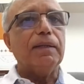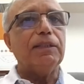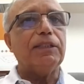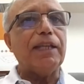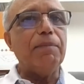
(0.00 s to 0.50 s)

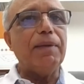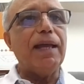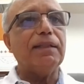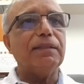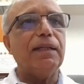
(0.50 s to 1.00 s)

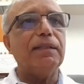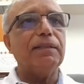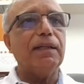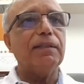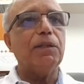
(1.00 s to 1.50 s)
stem-like
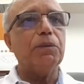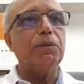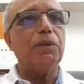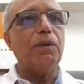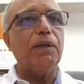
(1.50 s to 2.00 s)
cells are the
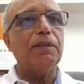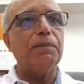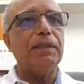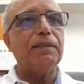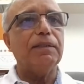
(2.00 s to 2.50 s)
root cause
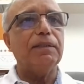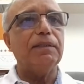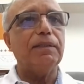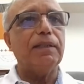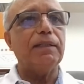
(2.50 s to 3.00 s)
of the
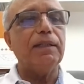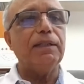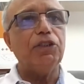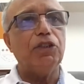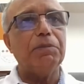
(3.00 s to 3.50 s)
disease, and they
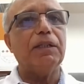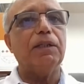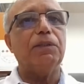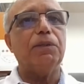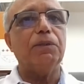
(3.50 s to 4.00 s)
need to be
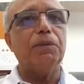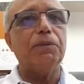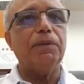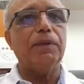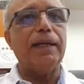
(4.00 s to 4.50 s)
controlled
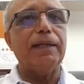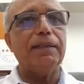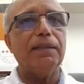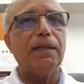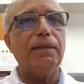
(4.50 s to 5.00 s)
for
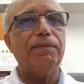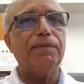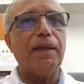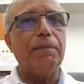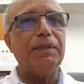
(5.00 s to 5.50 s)
getting the
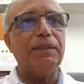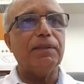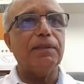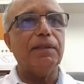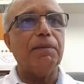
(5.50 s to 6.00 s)

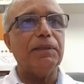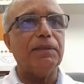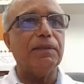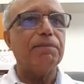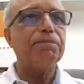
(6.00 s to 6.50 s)

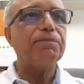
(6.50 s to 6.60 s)
remission.